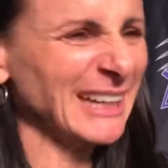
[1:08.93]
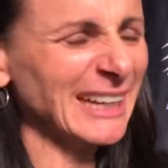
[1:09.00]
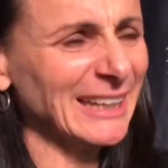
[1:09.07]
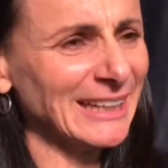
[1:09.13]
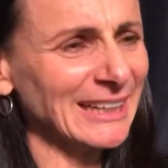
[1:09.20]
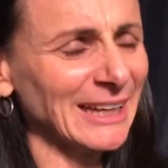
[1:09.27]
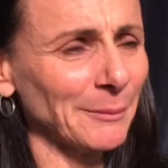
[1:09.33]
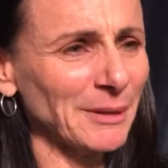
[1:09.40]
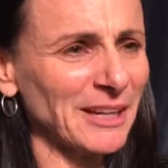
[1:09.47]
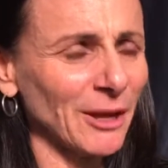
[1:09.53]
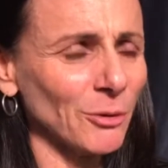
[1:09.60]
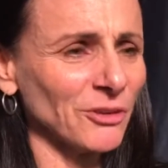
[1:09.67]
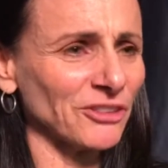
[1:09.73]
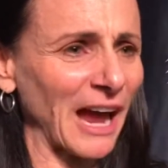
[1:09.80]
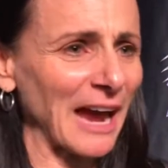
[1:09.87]
Yeah, I mean
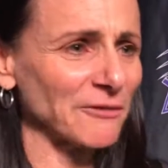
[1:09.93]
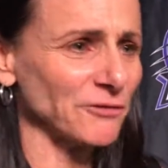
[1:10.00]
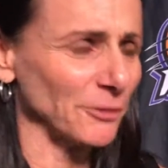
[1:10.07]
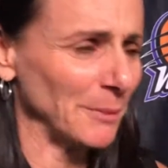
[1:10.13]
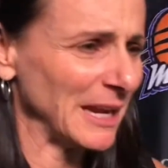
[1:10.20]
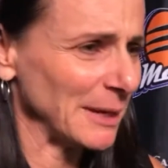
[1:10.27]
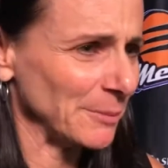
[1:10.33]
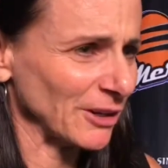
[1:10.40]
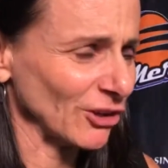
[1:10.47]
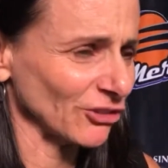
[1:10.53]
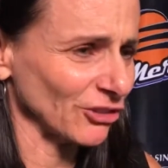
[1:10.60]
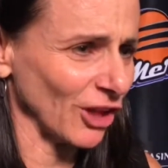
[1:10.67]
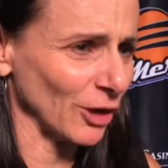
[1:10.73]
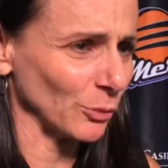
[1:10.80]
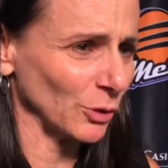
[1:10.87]
that was hard for me
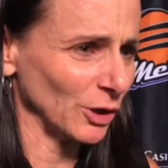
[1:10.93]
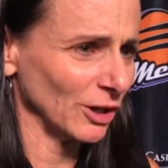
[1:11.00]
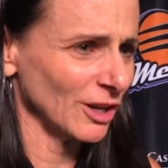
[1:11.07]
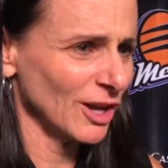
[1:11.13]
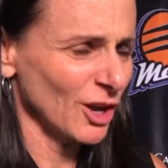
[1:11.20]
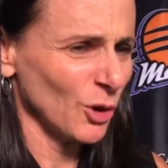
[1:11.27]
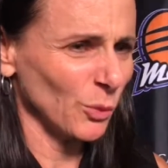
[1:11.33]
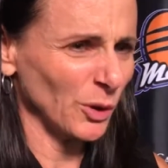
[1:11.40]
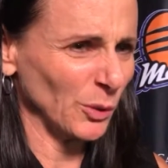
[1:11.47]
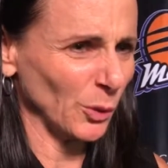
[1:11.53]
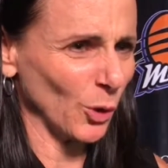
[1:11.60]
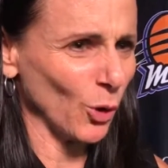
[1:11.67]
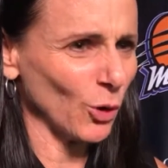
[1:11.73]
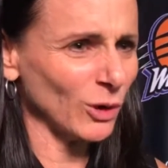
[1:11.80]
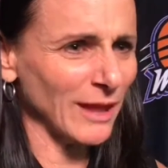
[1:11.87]
because we
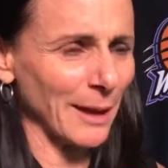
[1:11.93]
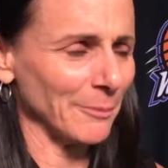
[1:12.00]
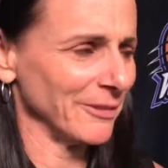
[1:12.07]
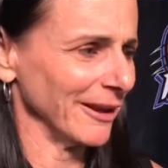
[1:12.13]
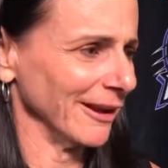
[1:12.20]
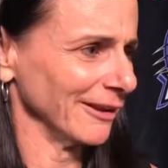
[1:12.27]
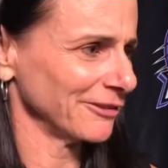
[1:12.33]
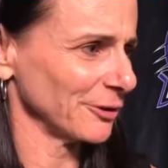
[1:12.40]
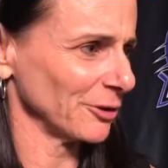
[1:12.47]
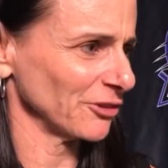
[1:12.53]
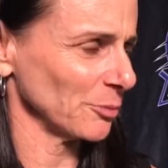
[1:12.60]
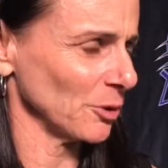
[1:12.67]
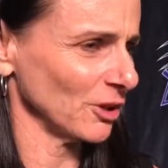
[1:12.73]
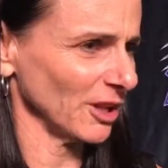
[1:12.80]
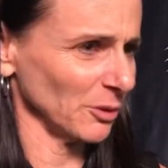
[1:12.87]
were all up there, so
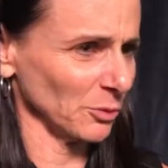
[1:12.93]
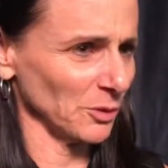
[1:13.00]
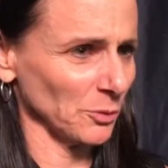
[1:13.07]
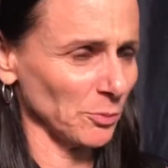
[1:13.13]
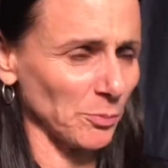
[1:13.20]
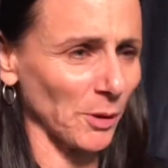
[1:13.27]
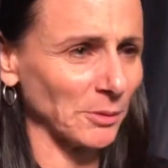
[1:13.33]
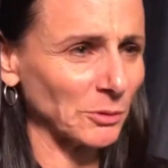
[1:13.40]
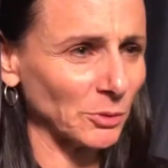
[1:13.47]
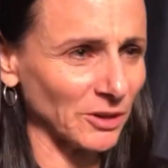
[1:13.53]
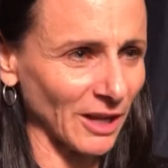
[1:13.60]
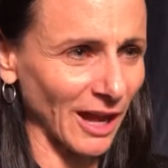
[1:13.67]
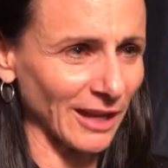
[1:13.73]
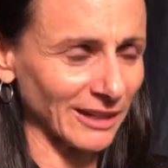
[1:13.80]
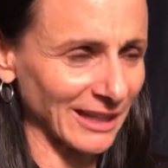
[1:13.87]
it's more like we probably
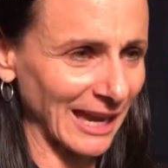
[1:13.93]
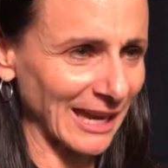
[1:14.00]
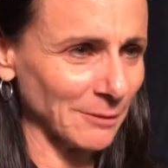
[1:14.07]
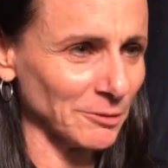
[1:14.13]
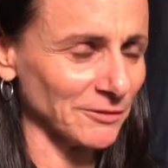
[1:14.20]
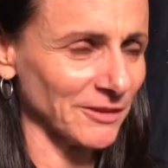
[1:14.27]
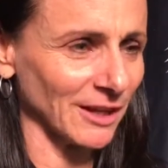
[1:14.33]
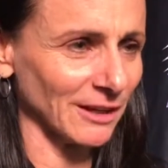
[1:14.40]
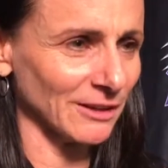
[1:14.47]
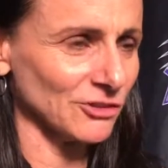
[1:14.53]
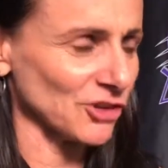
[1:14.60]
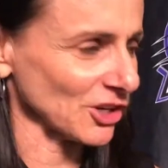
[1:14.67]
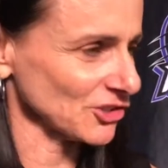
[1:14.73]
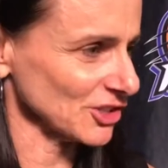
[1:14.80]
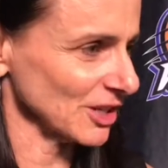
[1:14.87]
wouldn't have had a game if they
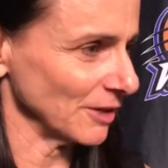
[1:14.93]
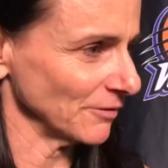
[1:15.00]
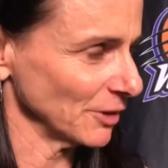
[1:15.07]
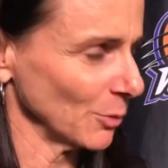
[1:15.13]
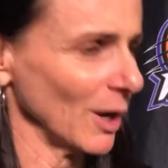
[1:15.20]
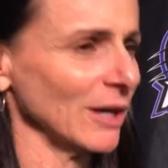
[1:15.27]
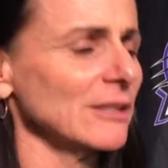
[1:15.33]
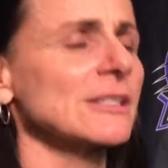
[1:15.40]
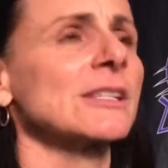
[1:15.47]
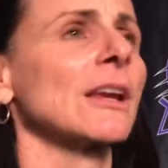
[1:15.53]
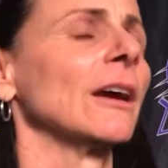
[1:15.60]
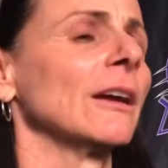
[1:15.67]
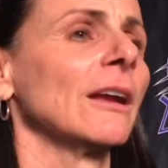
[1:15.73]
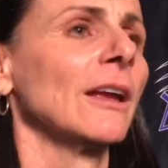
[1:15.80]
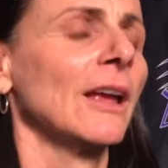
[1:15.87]
ejected everyone.
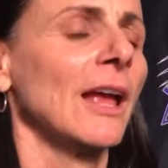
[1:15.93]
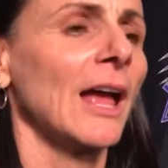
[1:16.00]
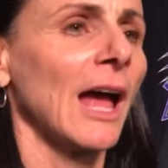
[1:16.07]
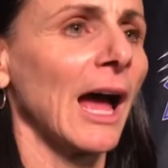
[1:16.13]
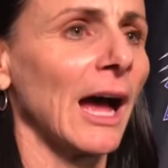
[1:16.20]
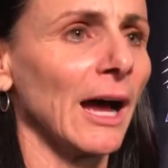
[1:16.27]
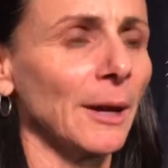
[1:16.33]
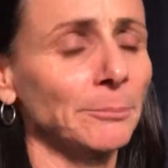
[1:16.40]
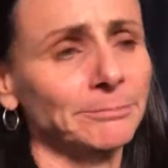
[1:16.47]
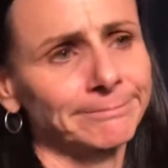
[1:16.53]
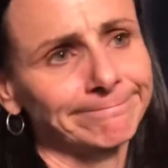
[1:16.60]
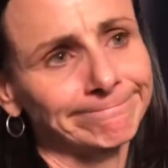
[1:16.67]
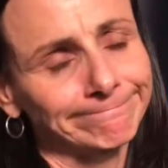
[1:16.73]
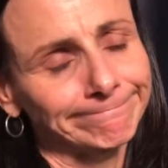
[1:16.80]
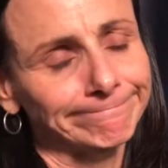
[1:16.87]
So,
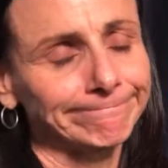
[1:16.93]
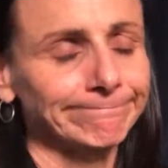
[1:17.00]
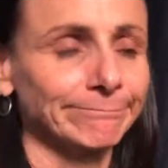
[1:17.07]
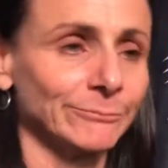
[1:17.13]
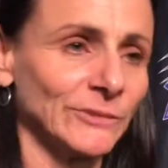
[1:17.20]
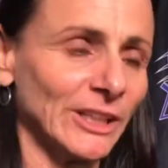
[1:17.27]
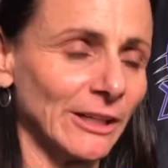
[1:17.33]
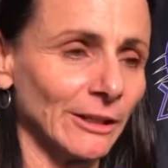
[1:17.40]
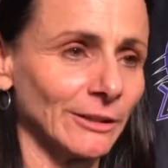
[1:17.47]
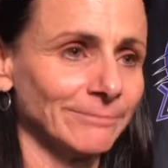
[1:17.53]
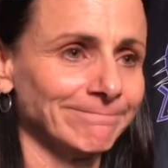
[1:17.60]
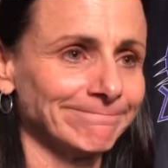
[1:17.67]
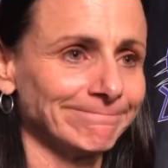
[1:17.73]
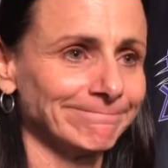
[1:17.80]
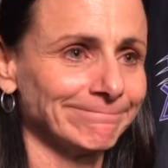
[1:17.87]
you know,
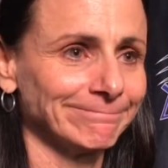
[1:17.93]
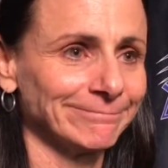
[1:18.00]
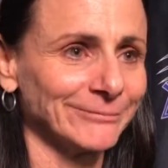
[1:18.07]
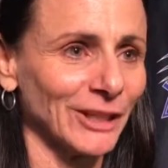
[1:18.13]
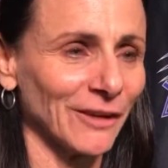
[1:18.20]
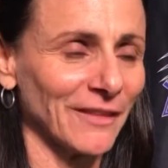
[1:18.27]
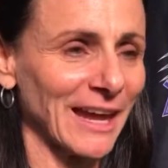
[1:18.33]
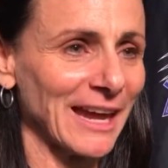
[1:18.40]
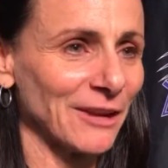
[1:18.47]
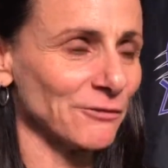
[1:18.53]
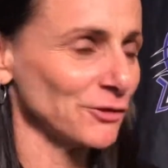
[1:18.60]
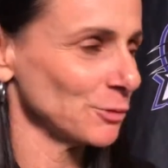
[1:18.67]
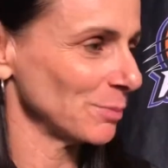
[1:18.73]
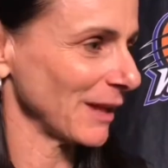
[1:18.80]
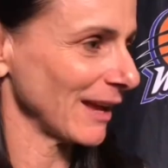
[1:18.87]
they had a
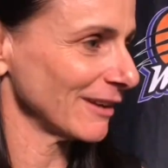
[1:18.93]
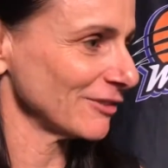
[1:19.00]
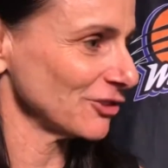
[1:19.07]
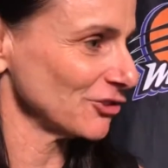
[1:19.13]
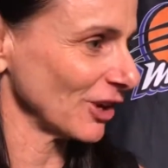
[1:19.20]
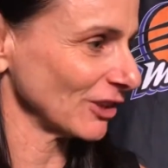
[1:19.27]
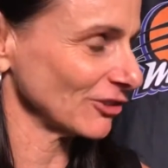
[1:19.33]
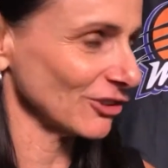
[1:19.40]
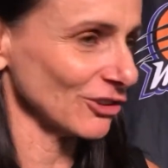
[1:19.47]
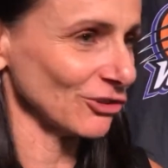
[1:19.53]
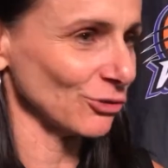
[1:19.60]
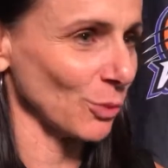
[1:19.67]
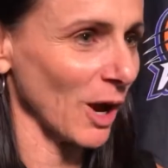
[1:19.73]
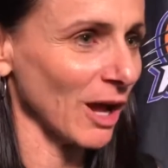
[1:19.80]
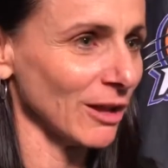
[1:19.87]
few players ejected
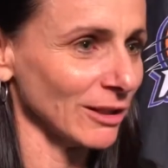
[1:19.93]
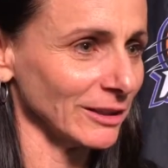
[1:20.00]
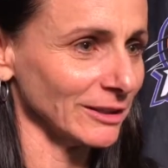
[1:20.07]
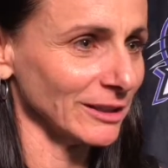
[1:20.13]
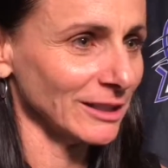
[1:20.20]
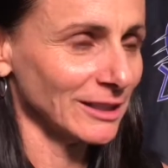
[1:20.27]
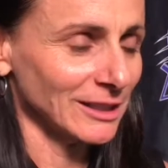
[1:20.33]
as well, and